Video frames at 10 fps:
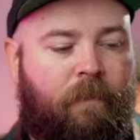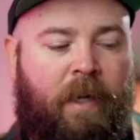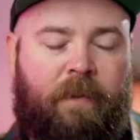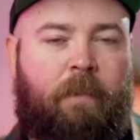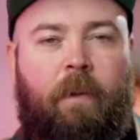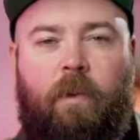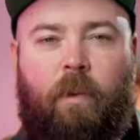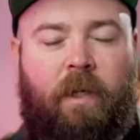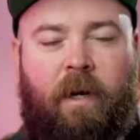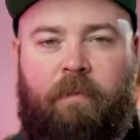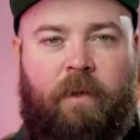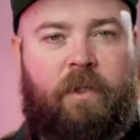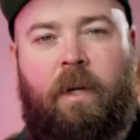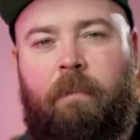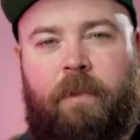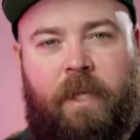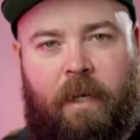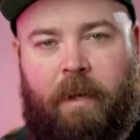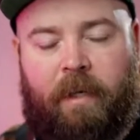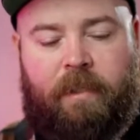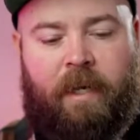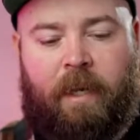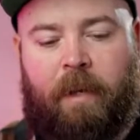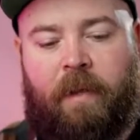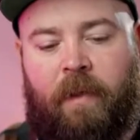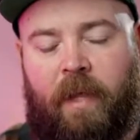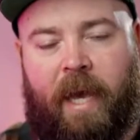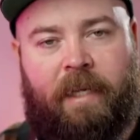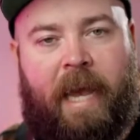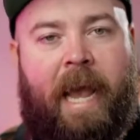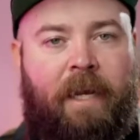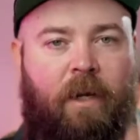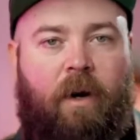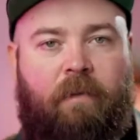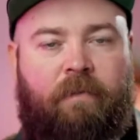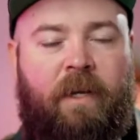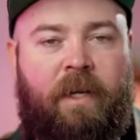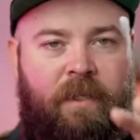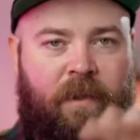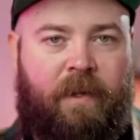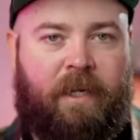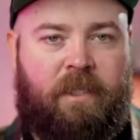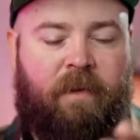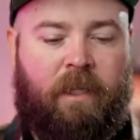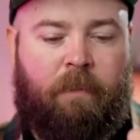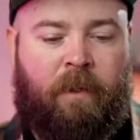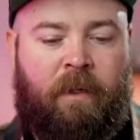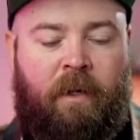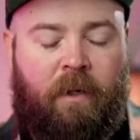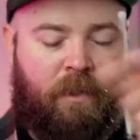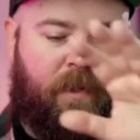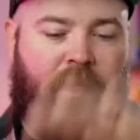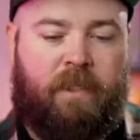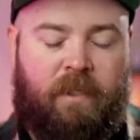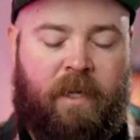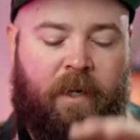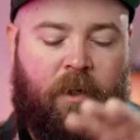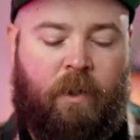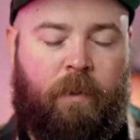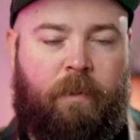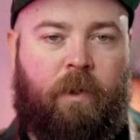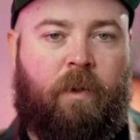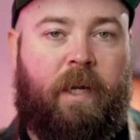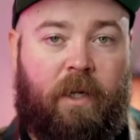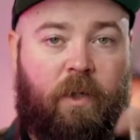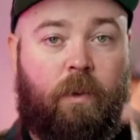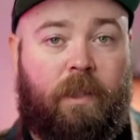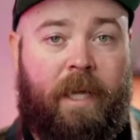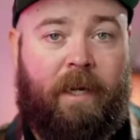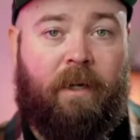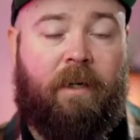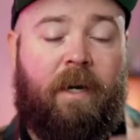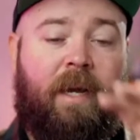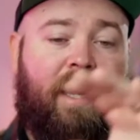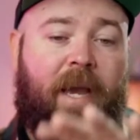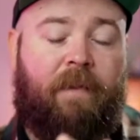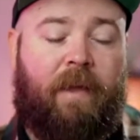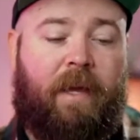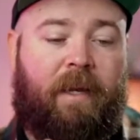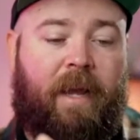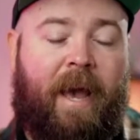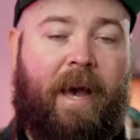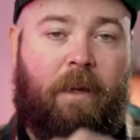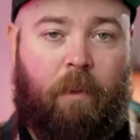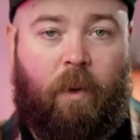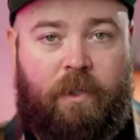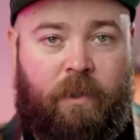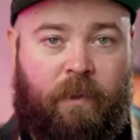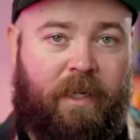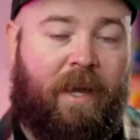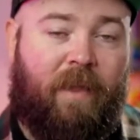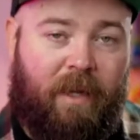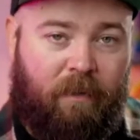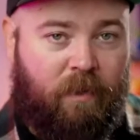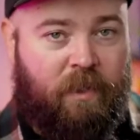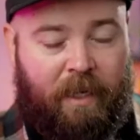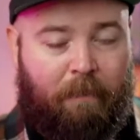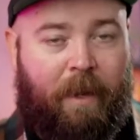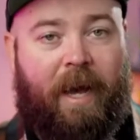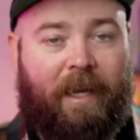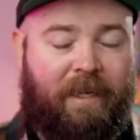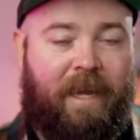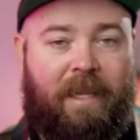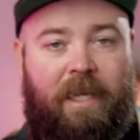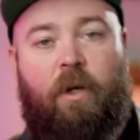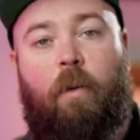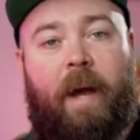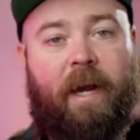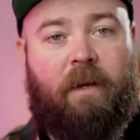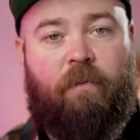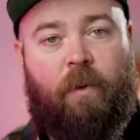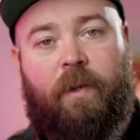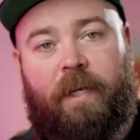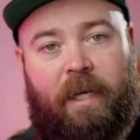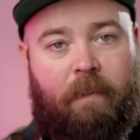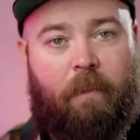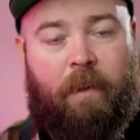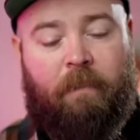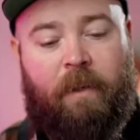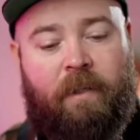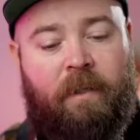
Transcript: they'd be able to work on it for some set amount of time, and then they had to hand it off to the next developer or to the next designer who would create a new layer and then add more to it and then send it back, and they'd go back and forth like a game of ping pong.